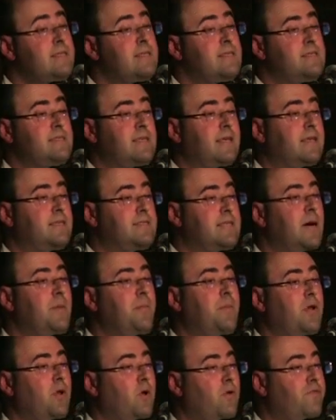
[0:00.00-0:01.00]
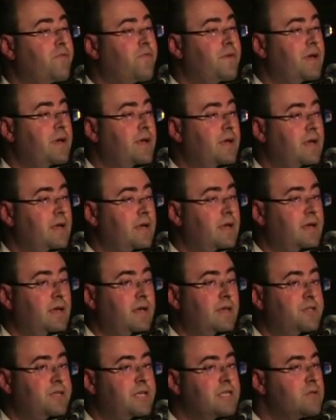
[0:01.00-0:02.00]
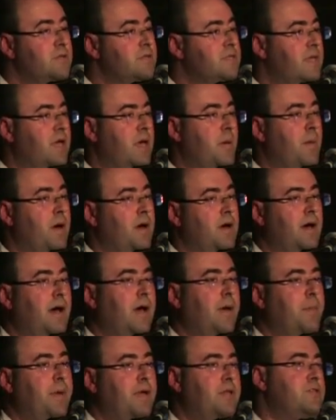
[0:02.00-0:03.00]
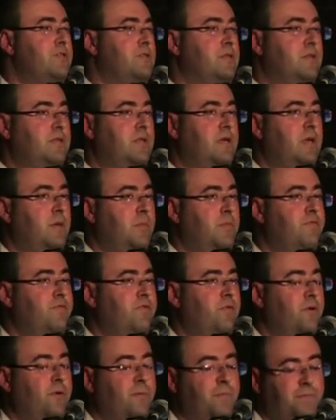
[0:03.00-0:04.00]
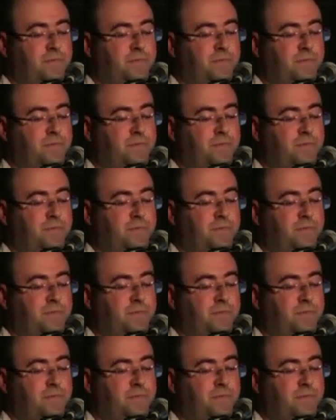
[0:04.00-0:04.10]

is the example of JSON schema I mentioned before.